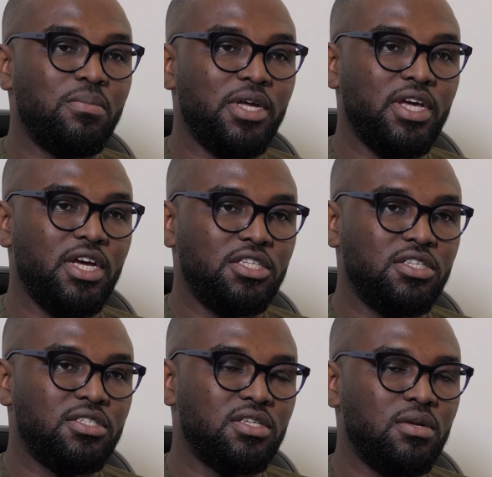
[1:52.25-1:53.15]

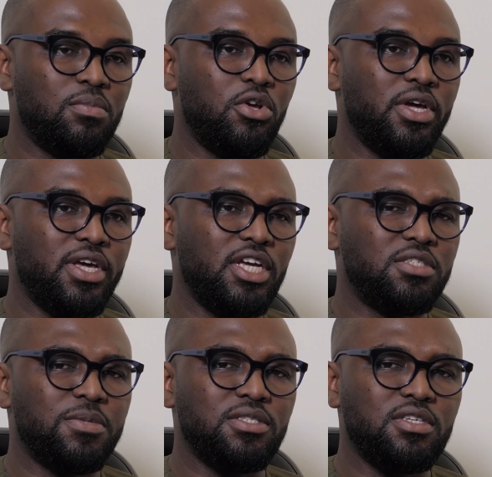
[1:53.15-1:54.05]
communications, and employee
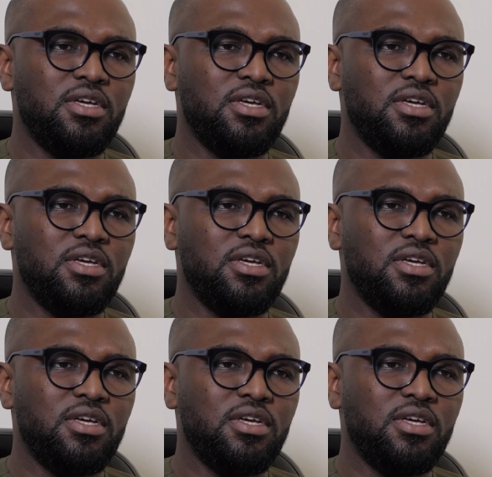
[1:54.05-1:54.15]
engagement.